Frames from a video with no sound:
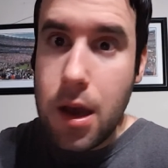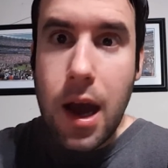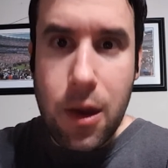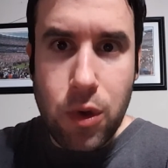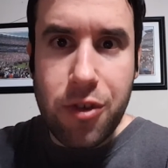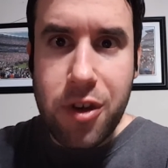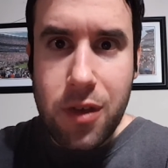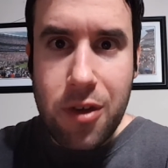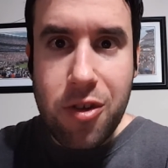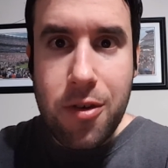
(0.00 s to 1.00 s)
I will say
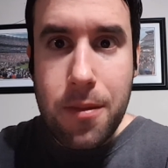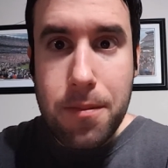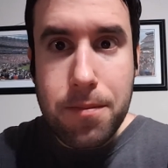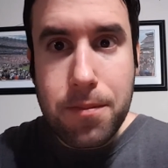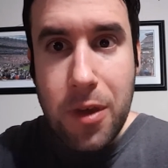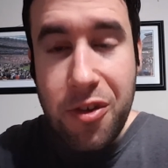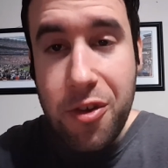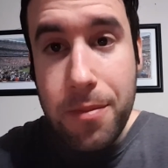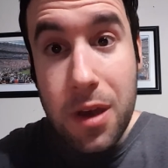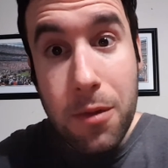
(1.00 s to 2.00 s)
this. This is
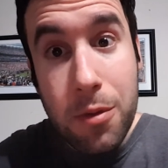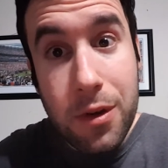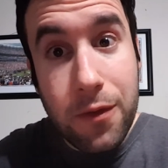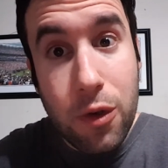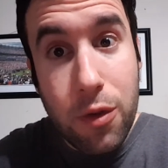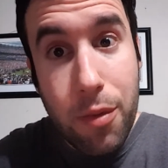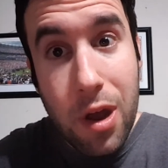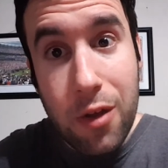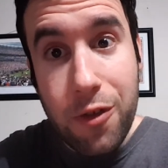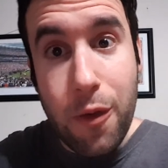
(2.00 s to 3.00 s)
a big moment if you're the
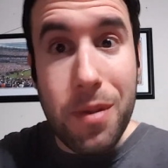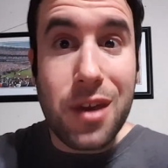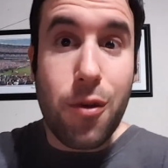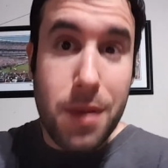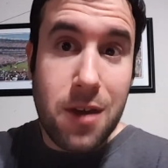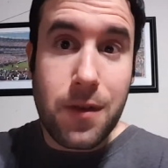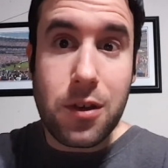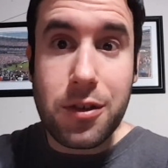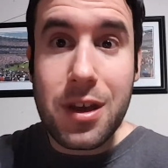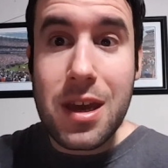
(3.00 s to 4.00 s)
Browns for Baker
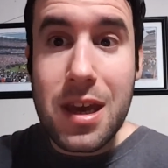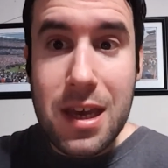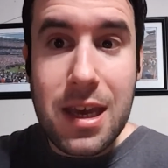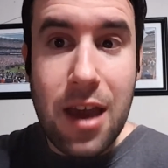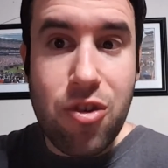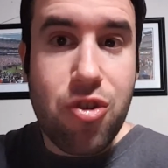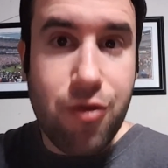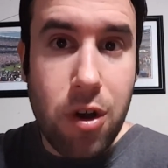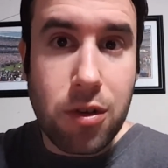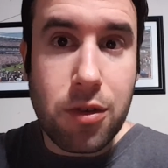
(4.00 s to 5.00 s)
Mayfield. He has
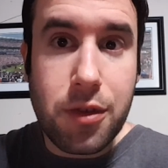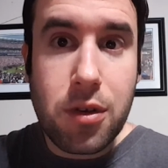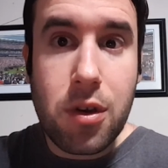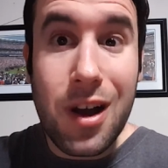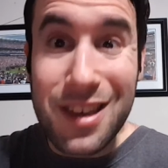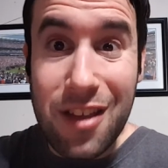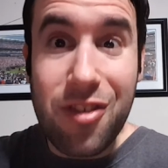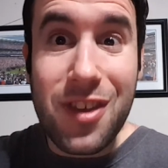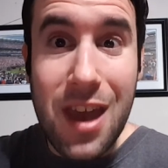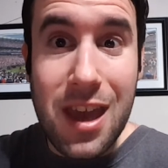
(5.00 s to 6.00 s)
struggled
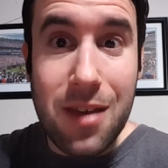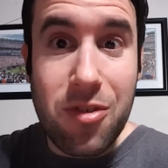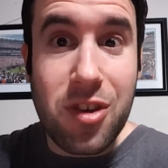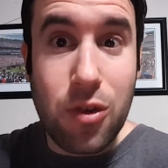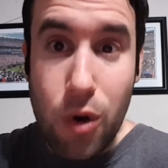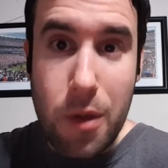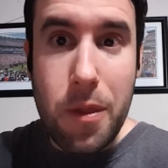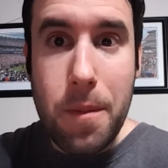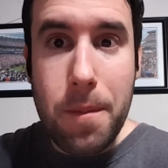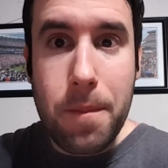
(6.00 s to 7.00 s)
against the AFC
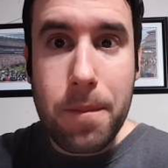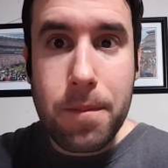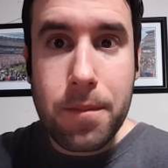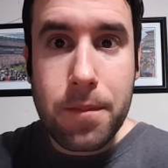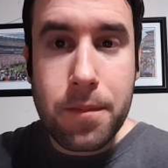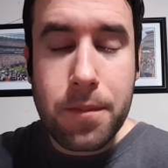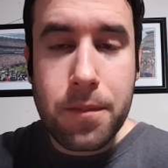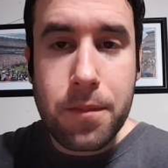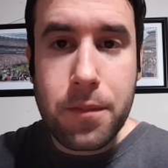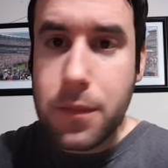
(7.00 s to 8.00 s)
North.
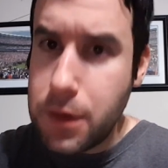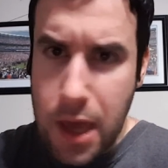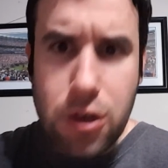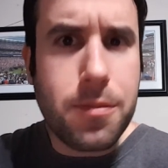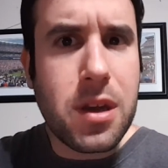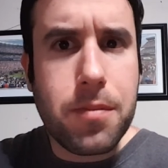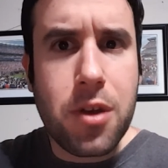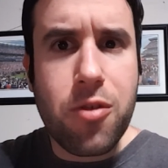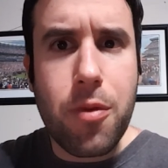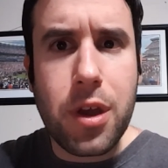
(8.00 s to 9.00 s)
Yeah, you beat
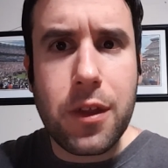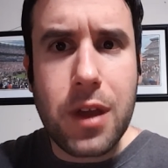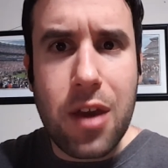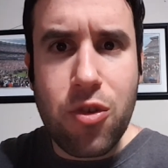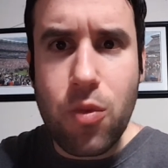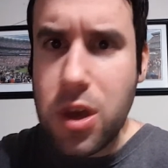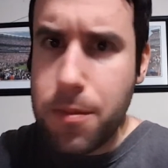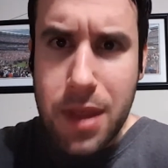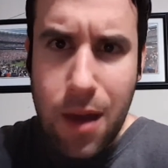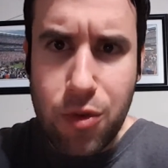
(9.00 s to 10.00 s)
Pittsburgh in the last week,
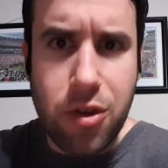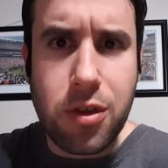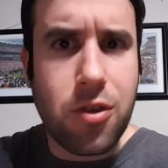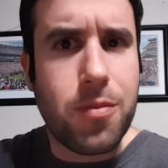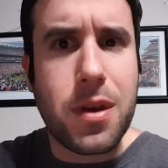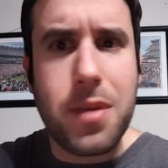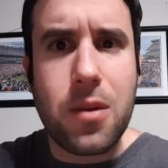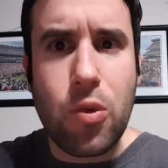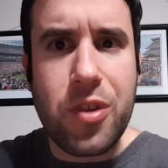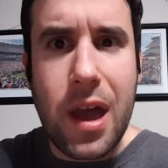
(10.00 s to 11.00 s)
but that was only because Big
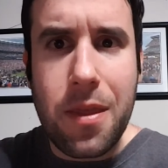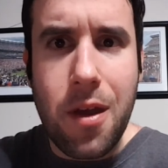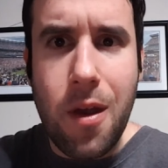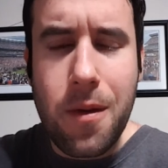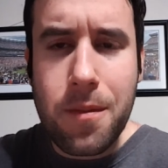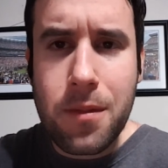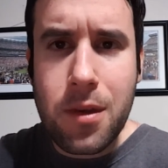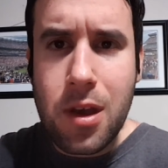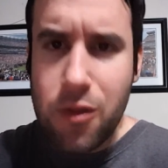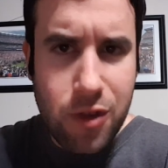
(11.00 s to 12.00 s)
Ben was not there.
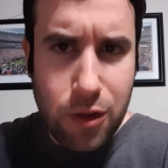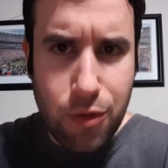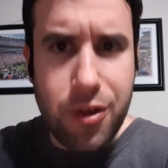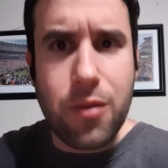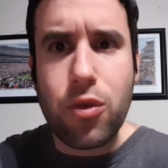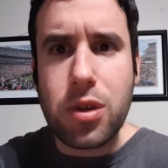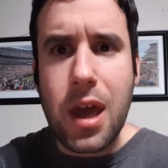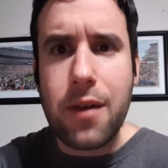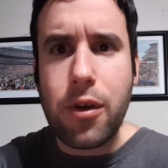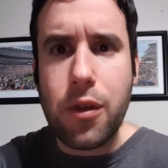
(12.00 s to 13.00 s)
Steelers didn't really
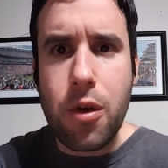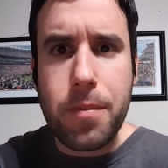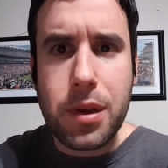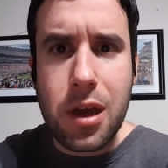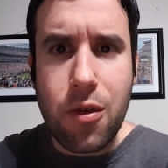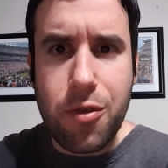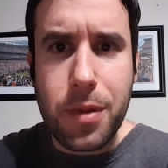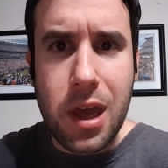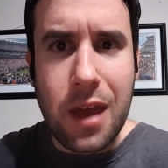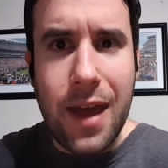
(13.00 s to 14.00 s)
have all their players
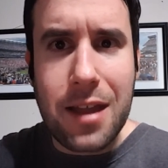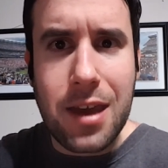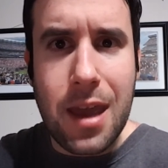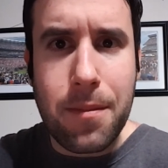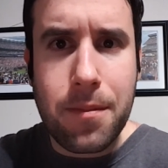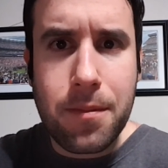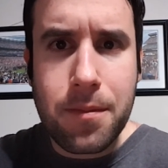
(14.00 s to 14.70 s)
playing in that game.